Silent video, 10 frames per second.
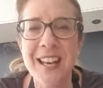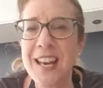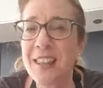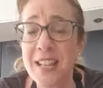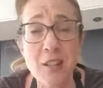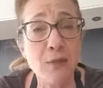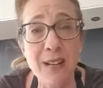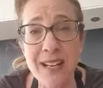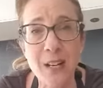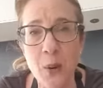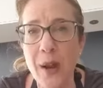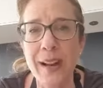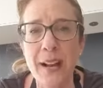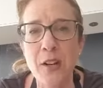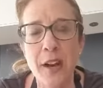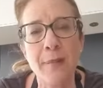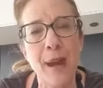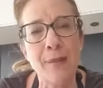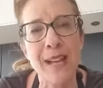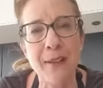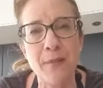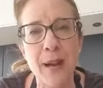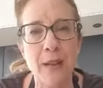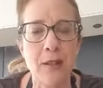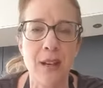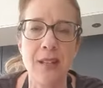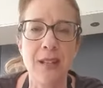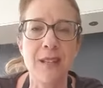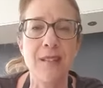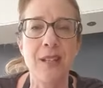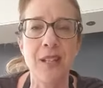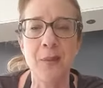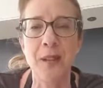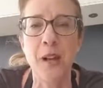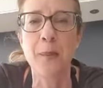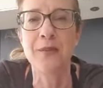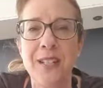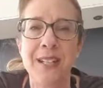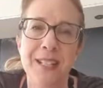These are really quick and you're going to be able to have them outside in the sunshine with a cup of